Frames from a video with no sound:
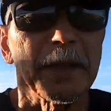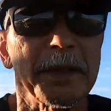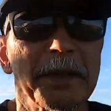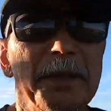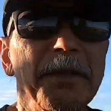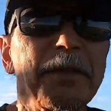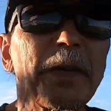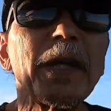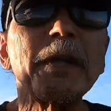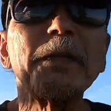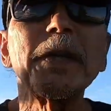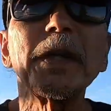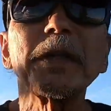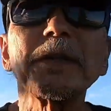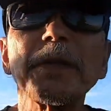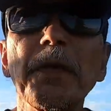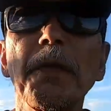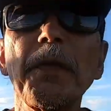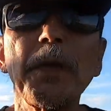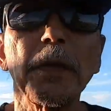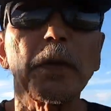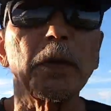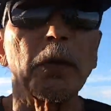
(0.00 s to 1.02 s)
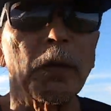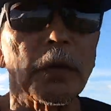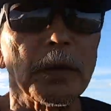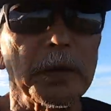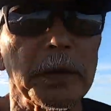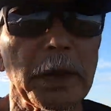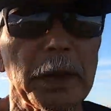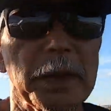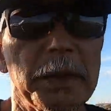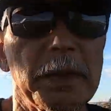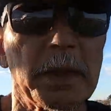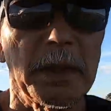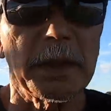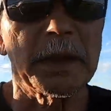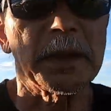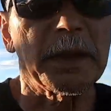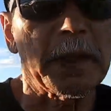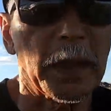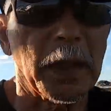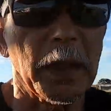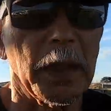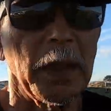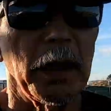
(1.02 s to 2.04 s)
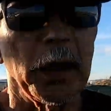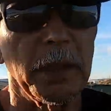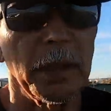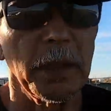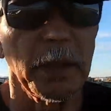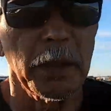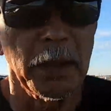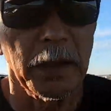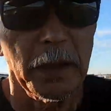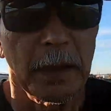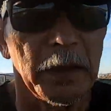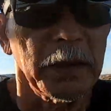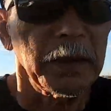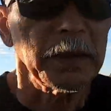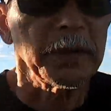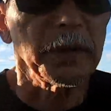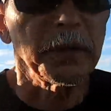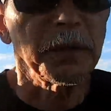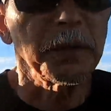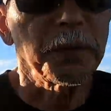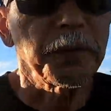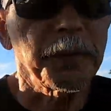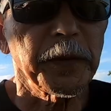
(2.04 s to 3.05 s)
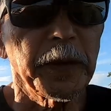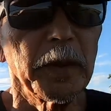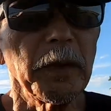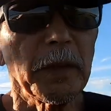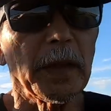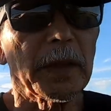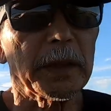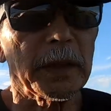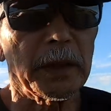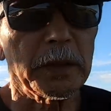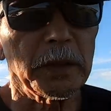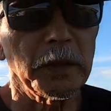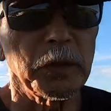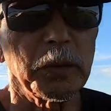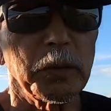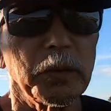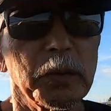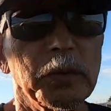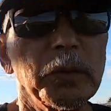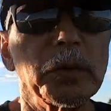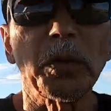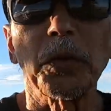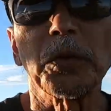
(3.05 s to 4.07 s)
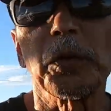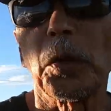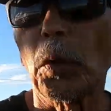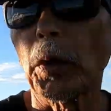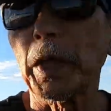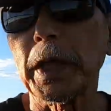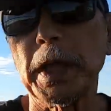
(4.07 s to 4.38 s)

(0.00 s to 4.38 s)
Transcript: it's very very difficult I think uh, you feel like you don't know